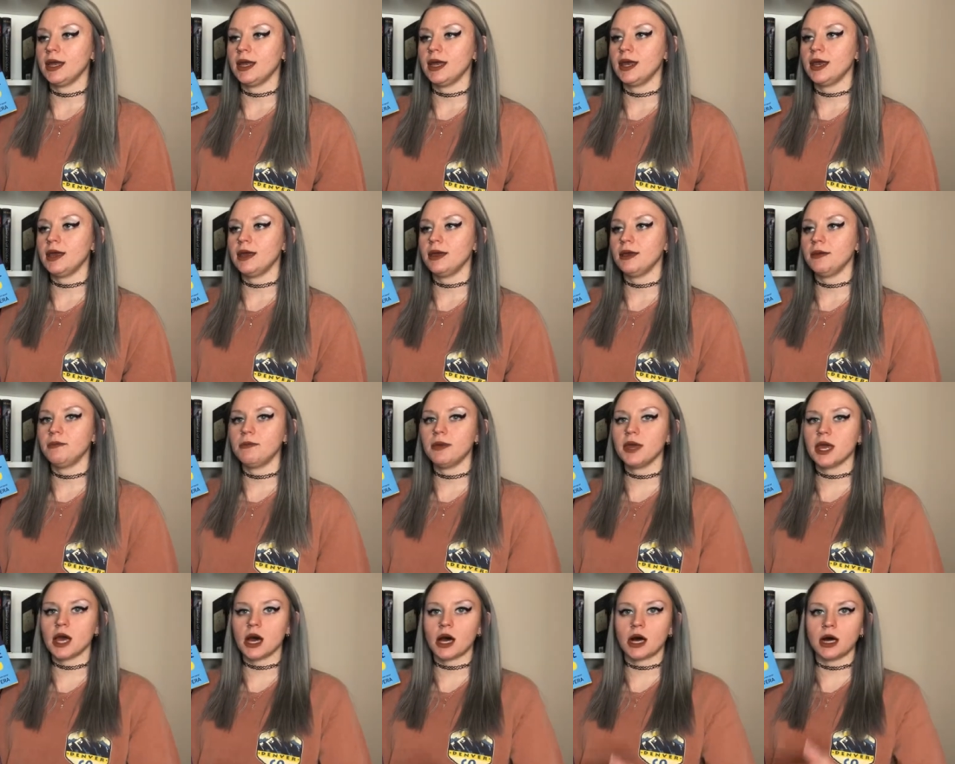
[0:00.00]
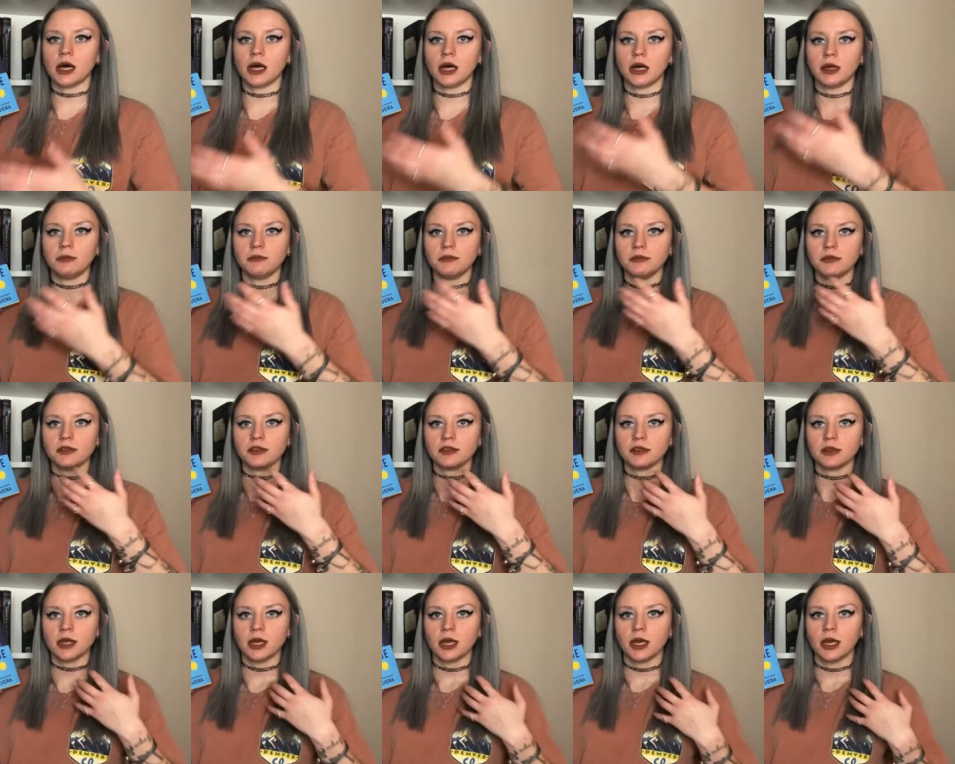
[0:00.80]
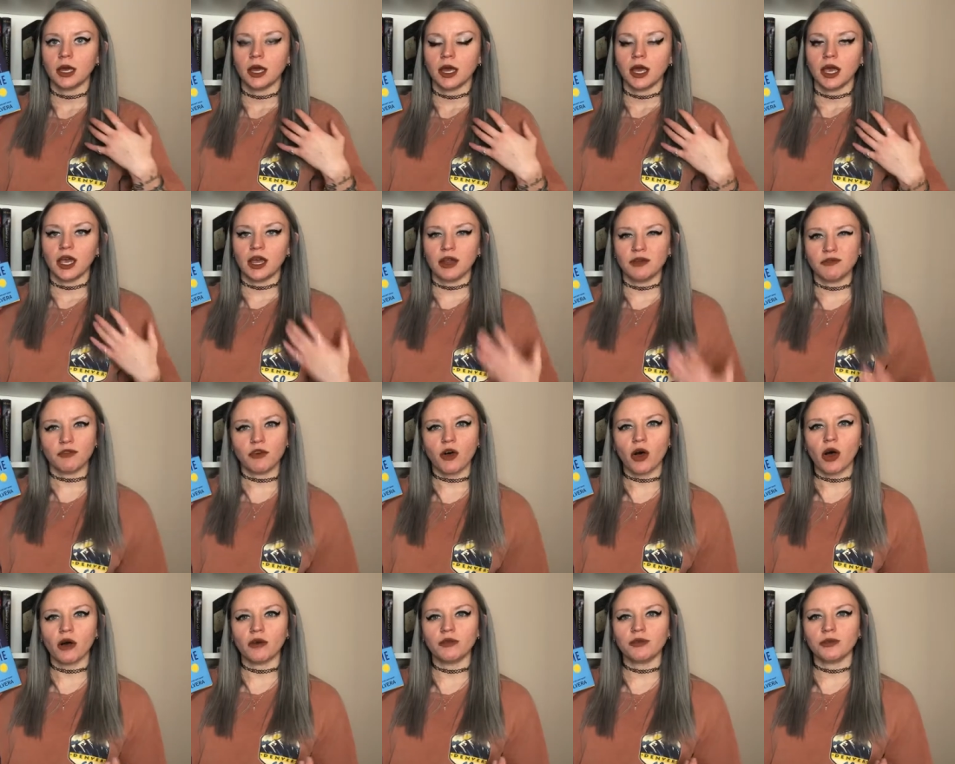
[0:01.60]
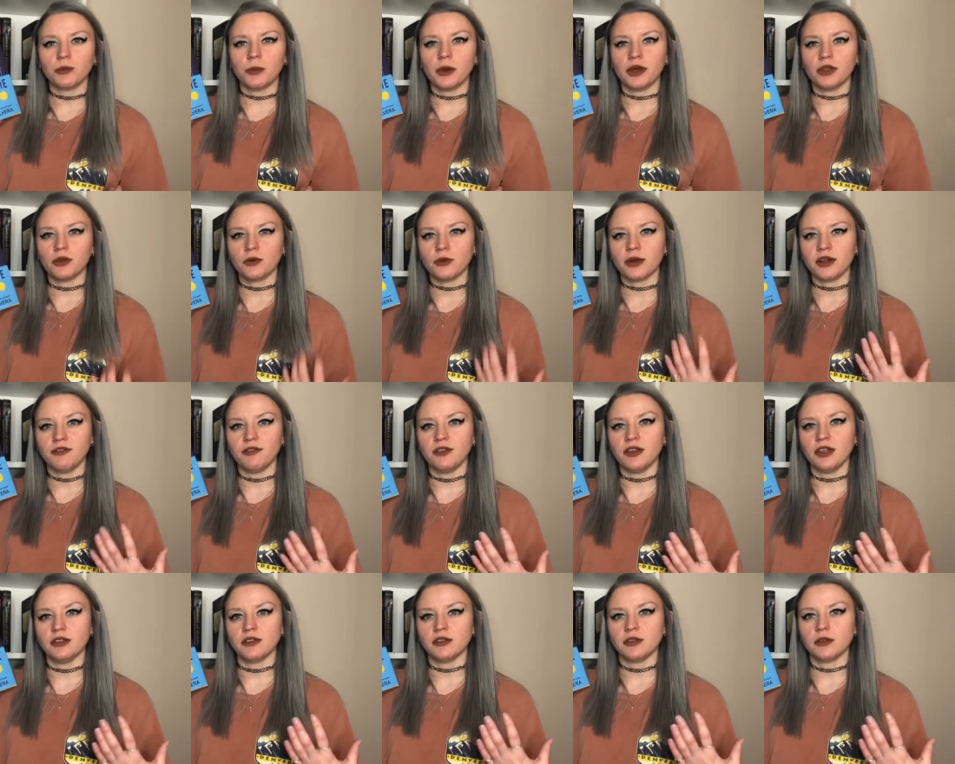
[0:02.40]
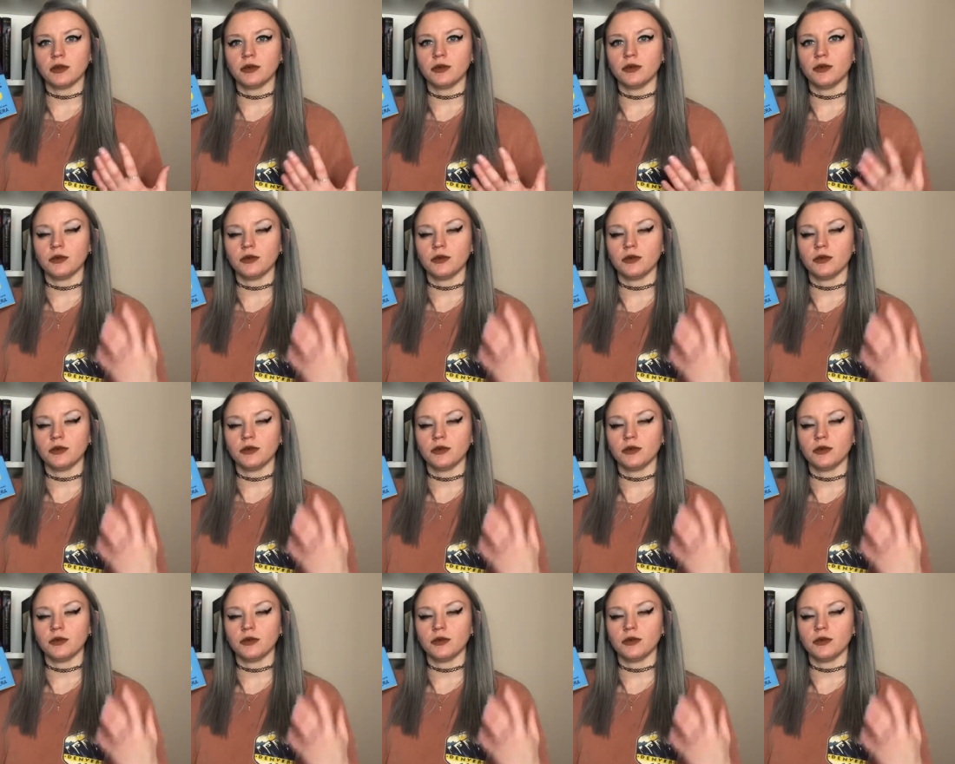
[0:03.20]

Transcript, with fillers: he becomes involved with Griffin's